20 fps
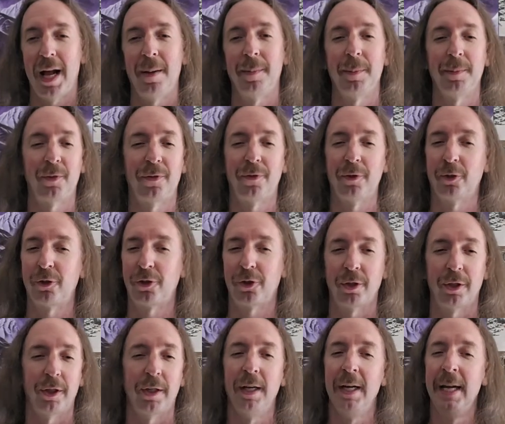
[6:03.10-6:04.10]
albums for
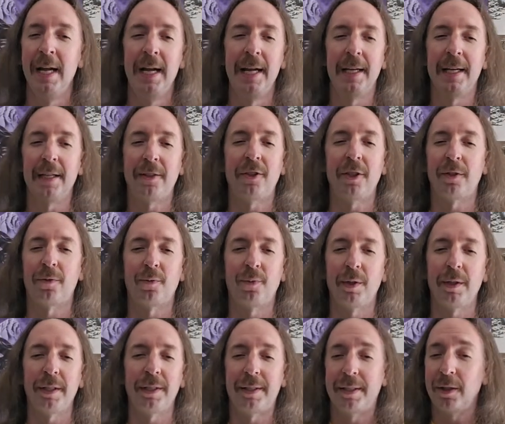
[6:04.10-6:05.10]
sure. It just
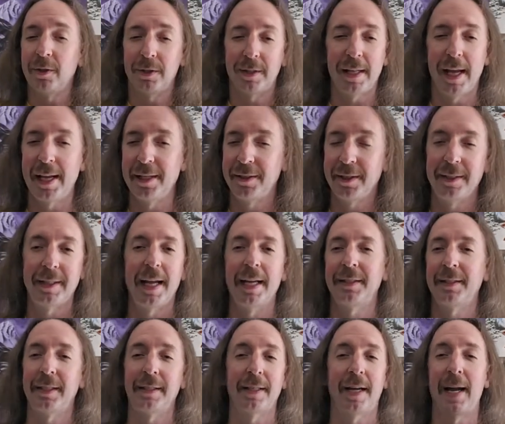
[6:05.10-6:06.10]
really still stands the
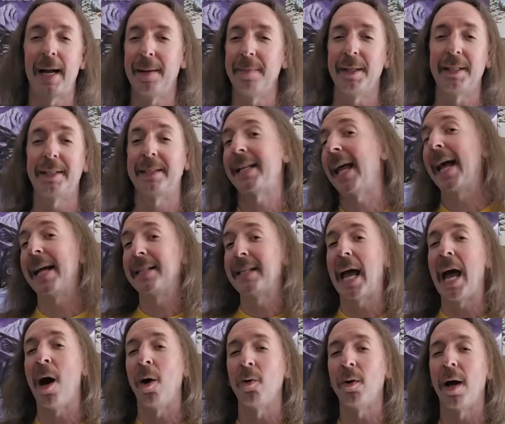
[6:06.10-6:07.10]
test of time. It stands
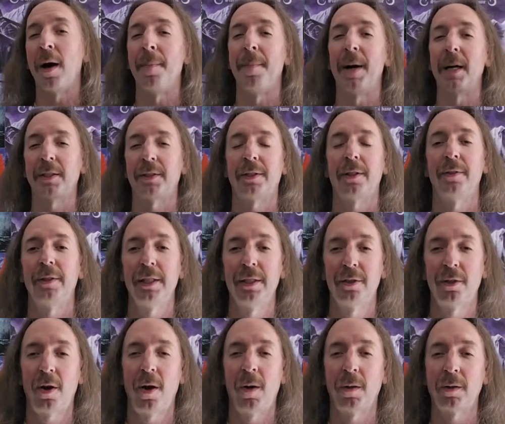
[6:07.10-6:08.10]
out amongst their
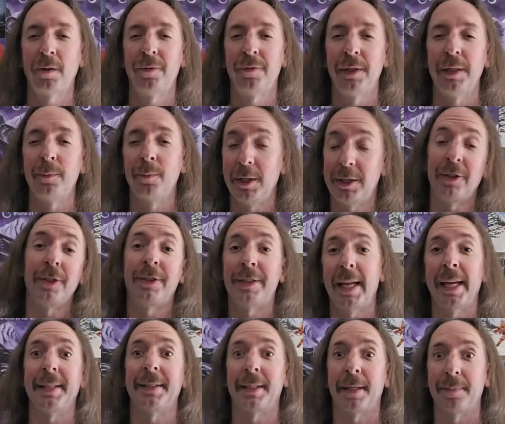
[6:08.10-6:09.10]
discography, which is
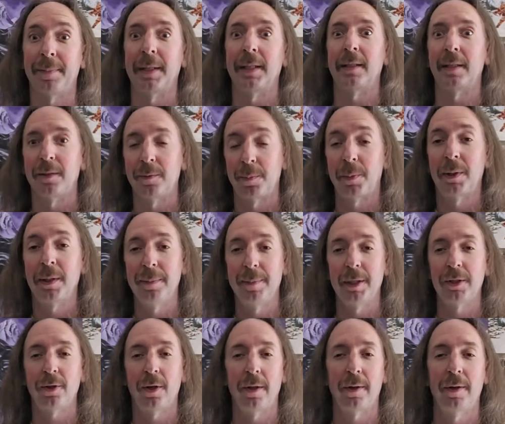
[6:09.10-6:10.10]
saying something because pretty
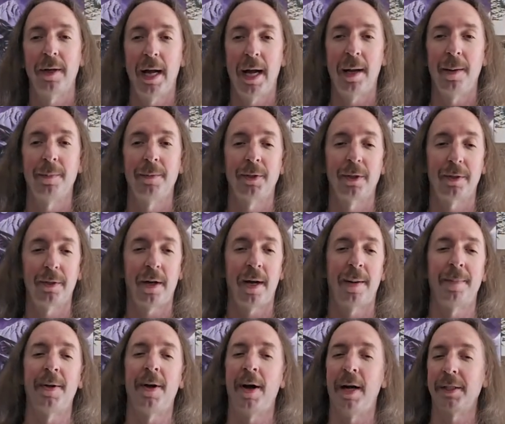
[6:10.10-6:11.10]
much all their albums are
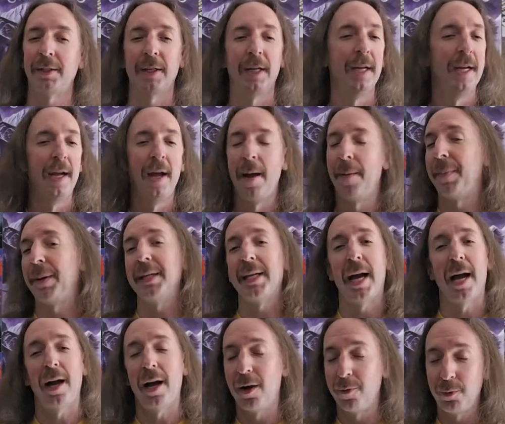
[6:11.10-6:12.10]
top notch. But
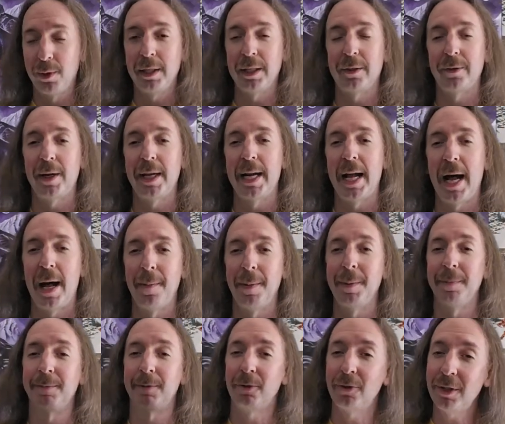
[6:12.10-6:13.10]
yeah, a really great
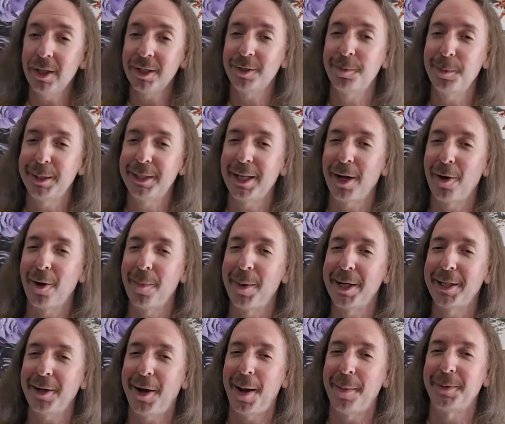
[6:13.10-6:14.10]
album. Just missed out on my
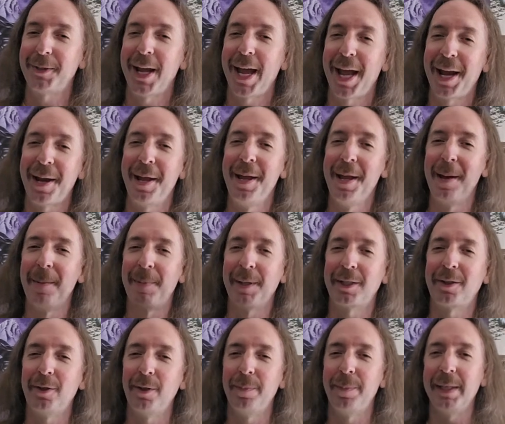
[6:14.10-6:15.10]
top 10, but
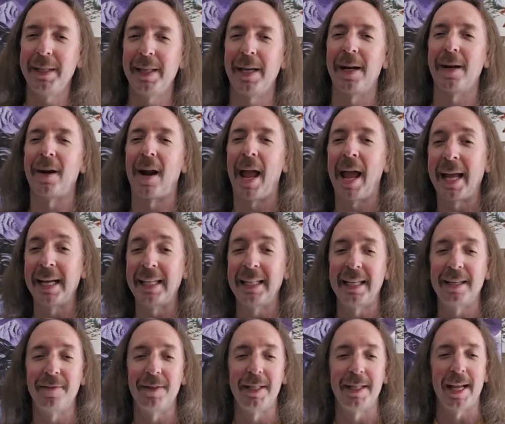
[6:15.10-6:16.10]
could be there any
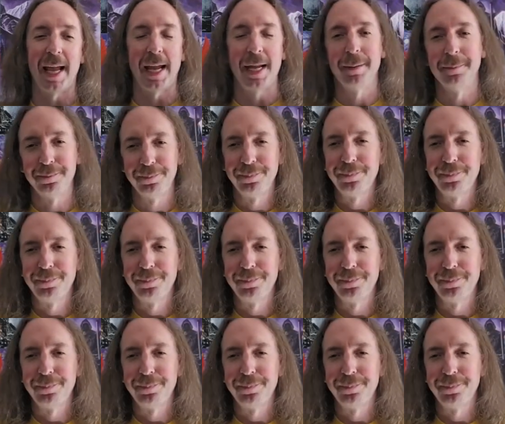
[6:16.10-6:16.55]
given day.